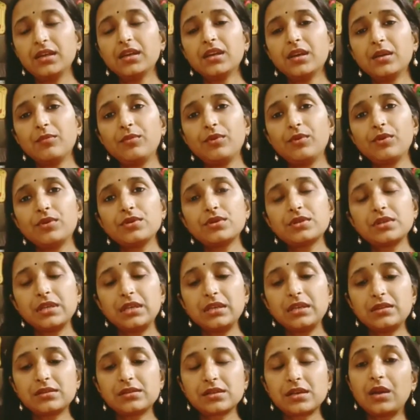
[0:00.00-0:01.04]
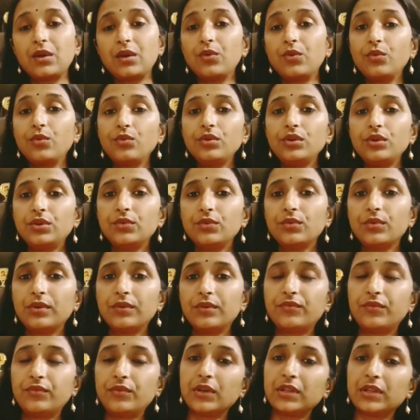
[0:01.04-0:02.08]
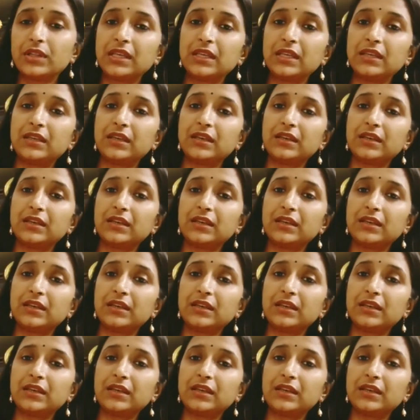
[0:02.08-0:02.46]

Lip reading: because it's alone you, if you are thinking